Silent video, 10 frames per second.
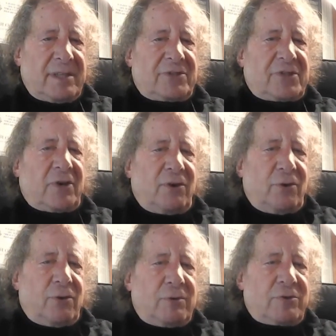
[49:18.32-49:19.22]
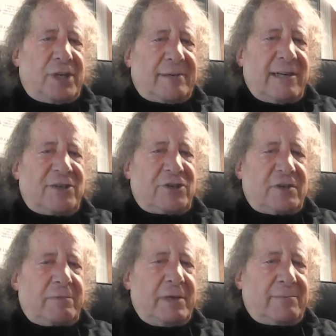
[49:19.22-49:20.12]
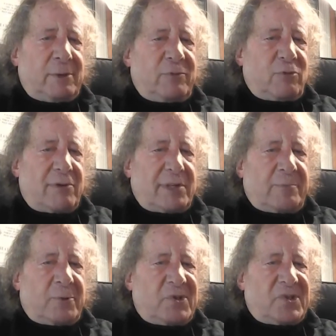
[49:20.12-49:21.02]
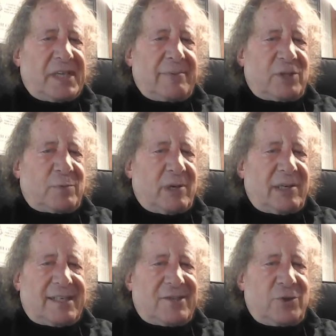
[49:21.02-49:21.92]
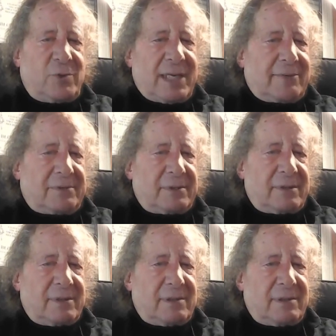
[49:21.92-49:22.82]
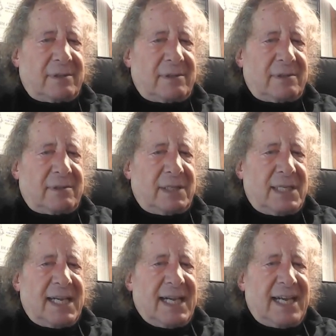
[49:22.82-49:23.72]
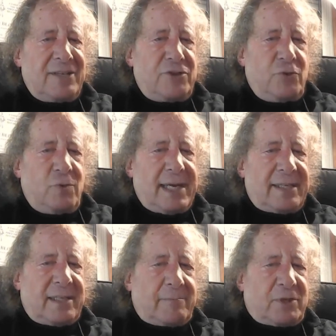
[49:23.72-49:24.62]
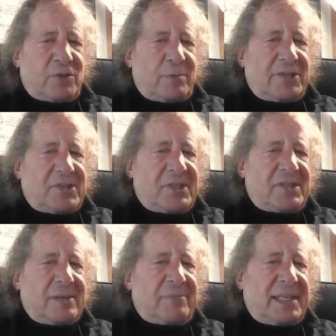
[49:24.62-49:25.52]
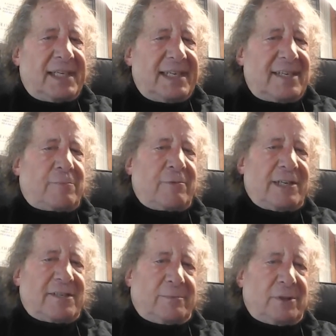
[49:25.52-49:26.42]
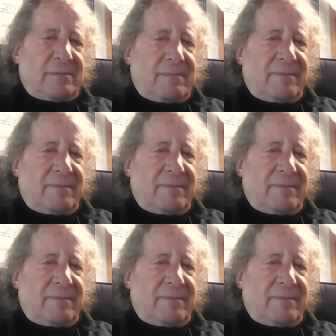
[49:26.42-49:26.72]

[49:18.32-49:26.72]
there's a whole generation of people who've grown up with the same experience you have. And you end up expressing something inexpressible